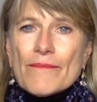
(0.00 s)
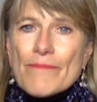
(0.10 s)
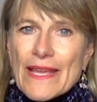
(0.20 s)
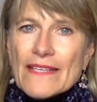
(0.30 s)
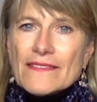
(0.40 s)

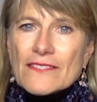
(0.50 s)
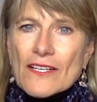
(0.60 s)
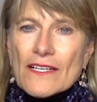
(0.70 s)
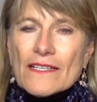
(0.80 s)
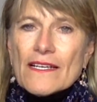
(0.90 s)
based
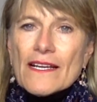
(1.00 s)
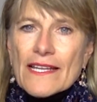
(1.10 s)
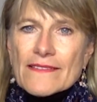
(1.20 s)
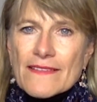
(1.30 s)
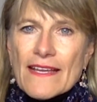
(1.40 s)
on a
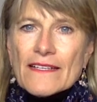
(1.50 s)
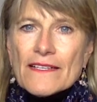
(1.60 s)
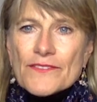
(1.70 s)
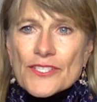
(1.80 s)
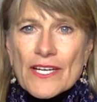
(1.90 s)
set
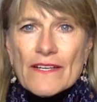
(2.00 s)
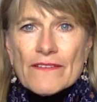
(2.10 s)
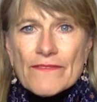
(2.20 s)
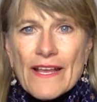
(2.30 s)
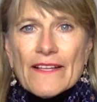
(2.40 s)
of
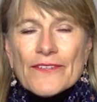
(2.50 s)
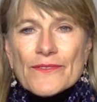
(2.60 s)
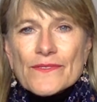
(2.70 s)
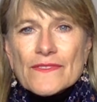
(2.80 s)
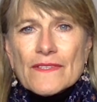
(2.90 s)
shared
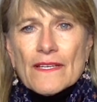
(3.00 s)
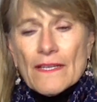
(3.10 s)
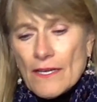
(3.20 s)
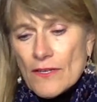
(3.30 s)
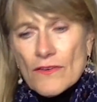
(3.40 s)
values
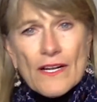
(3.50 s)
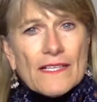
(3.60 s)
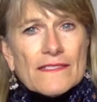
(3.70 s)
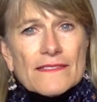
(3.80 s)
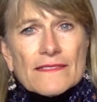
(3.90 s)

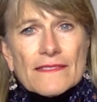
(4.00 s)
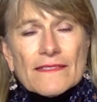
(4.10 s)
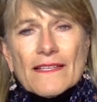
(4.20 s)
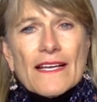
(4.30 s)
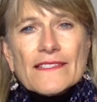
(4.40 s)
across
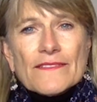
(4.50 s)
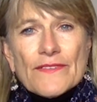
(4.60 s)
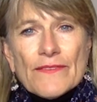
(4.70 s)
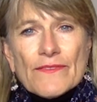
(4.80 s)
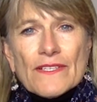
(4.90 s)
lines of
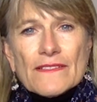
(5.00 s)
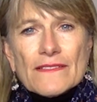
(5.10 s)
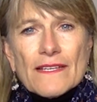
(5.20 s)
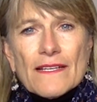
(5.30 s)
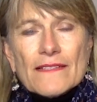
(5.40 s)

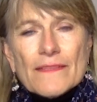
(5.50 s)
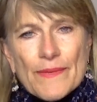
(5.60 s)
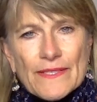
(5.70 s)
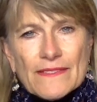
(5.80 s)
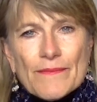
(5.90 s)
difference to
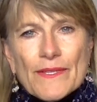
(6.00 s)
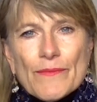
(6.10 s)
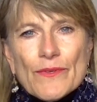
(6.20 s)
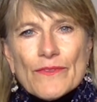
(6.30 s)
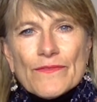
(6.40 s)
build something
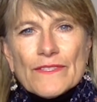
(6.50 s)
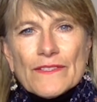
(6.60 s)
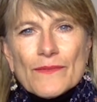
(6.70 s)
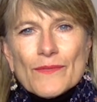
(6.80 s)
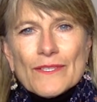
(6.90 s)
beautiful
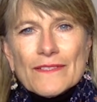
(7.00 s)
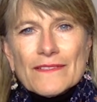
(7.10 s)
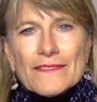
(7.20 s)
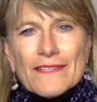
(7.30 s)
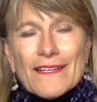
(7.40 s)
in the
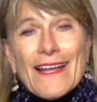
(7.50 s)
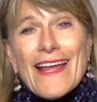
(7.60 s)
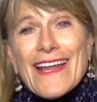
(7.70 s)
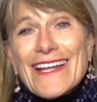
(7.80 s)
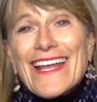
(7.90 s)
world.
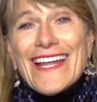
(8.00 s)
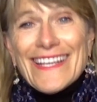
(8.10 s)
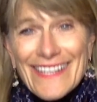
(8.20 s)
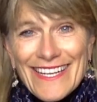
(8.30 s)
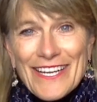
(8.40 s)
And
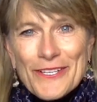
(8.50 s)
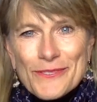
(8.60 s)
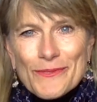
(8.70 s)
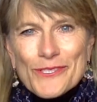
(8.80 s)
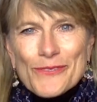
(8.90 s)
again, here's
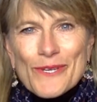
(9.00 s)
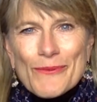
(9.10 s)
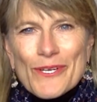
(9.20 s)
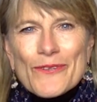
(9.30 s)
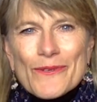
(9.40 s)

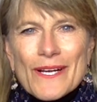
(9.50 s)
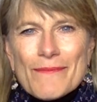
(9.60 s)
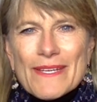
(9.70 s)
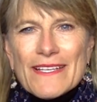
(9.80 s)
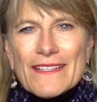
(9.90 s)
where you
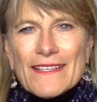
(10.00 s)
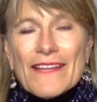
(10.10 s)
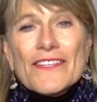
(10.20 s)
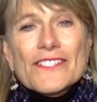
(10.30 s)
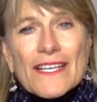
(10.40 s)
come in. Now,
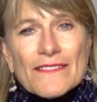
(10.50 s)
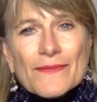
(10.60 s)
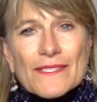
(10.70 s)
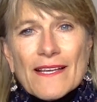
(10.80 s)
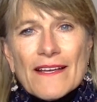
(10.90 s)
the
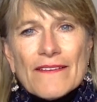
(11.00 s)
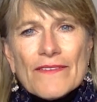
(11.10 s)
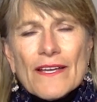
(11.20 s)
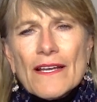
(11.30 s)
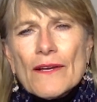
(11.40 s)
Jesuits have a
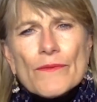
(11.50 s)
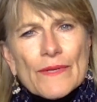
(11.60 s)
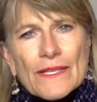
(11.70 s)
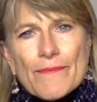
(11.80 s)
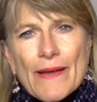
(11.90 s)

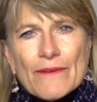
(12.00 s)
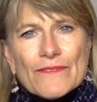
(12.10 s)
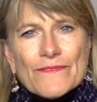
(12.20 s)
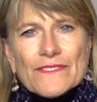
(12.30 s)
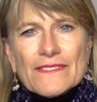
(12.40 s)
really
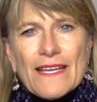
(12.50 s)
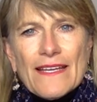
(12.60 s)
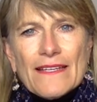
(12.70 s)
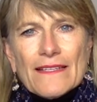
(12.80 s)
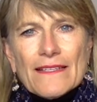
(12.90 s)
powerful saying.